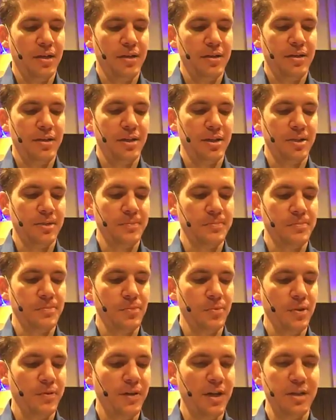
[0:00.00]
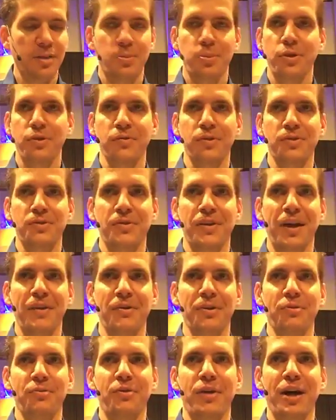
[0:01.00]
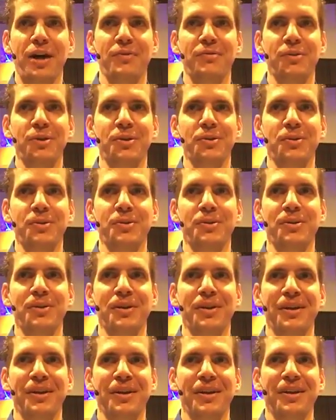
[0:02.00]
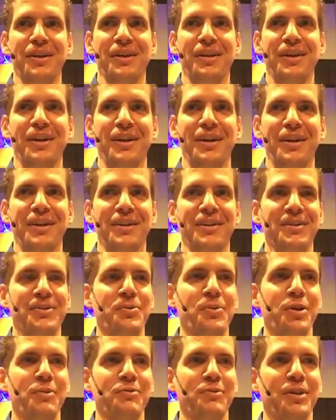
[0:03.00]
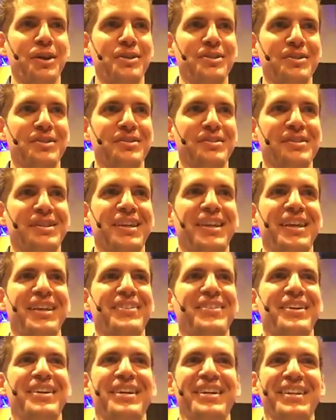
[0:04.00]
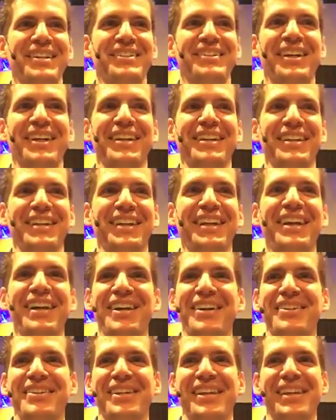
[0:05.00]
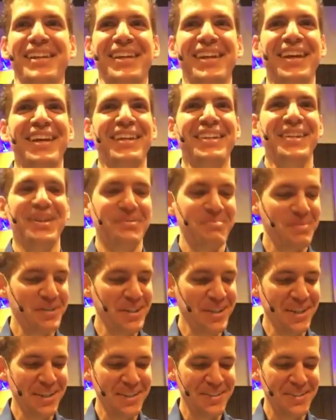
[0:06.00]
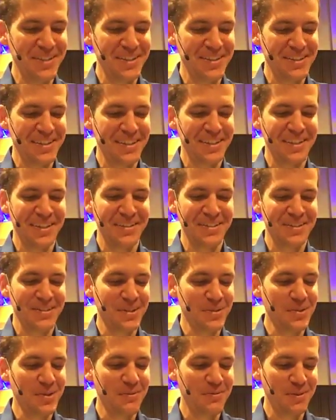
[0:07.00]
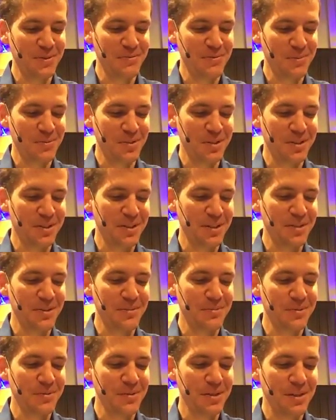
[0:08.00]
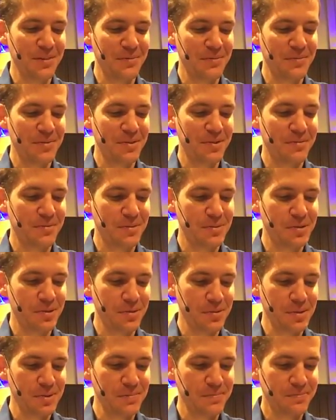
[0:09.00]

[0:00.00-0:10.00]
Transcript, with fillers: Um, we've had the privilege of having five little... Uh, one fleshes walking around here. They're pretty interesting. They are so different from one another, but we have wonderful children.